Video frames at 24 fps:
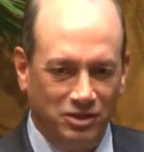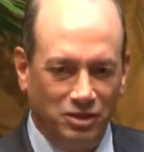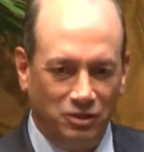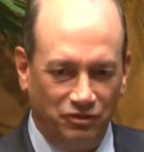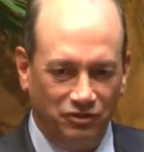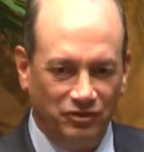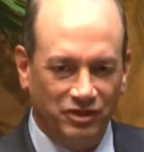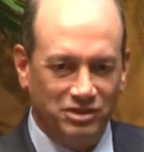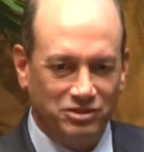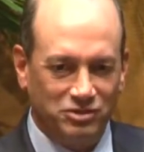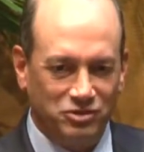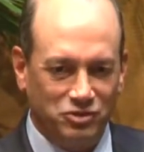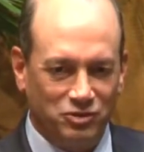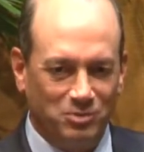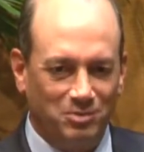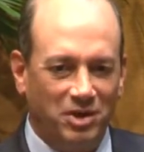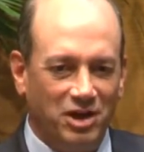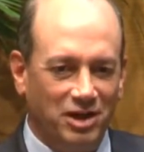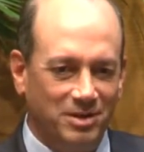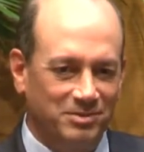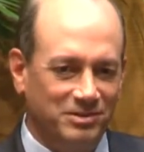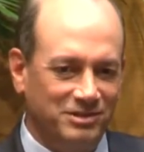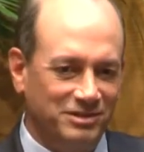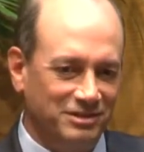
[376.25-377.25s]
You know, fixes your
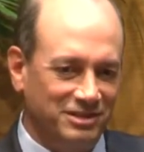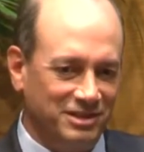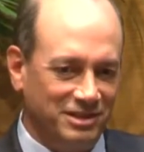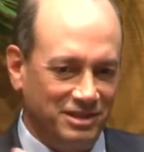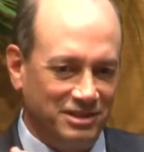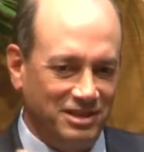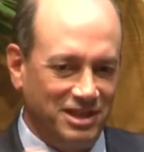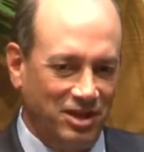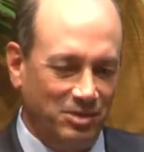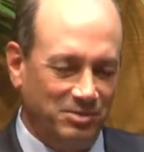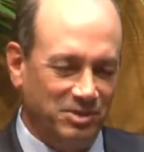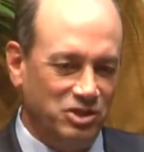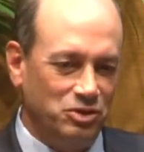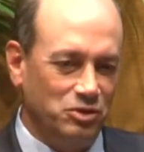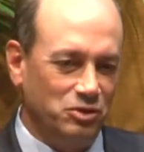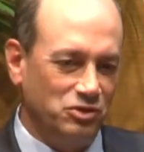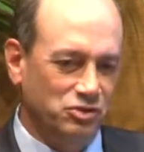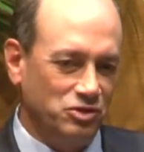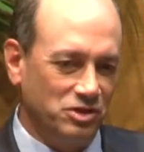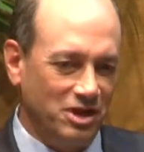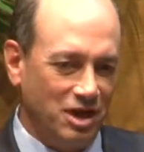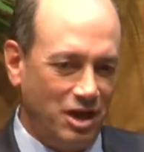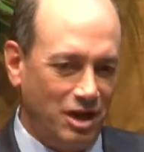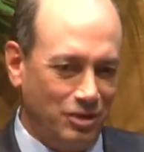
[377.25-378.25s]
pipes and says that'll be
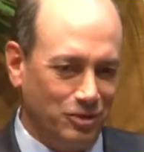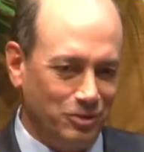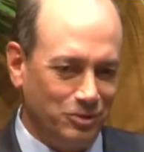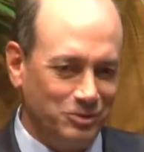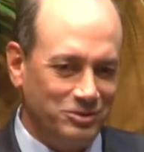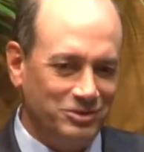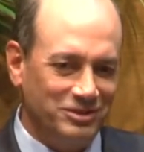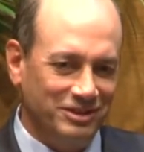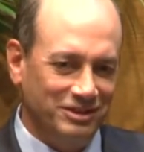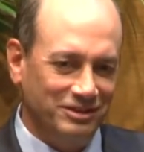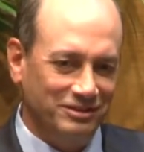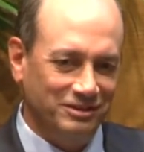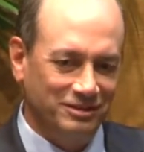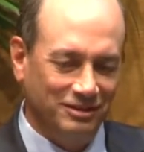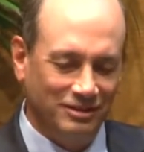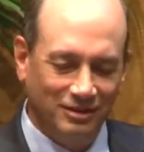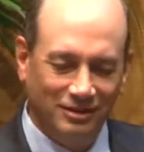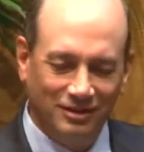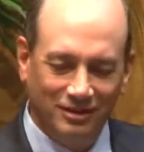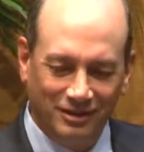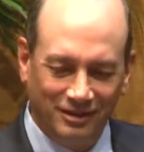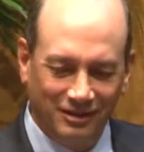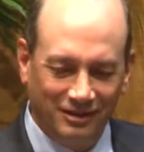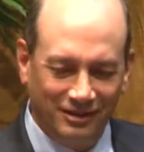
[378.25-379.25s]
$200.
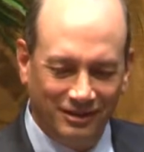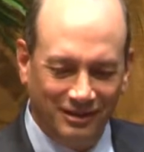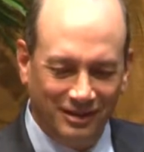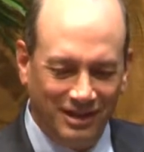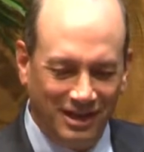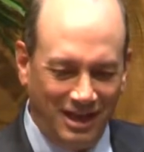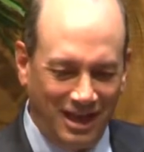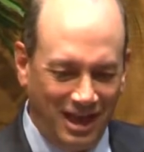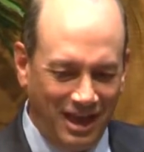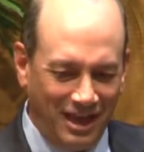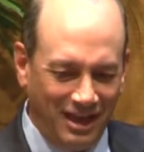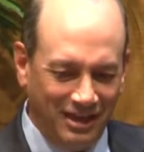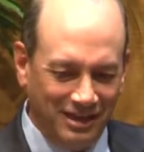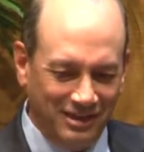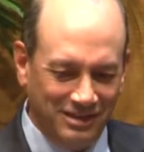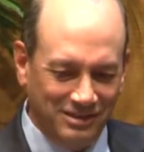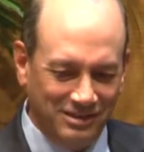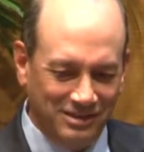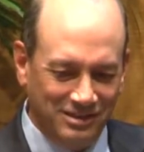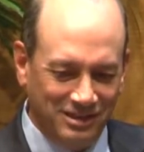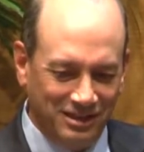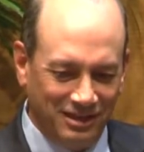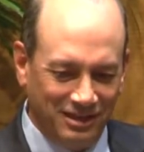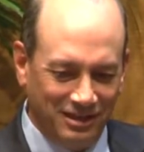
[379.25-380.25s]
And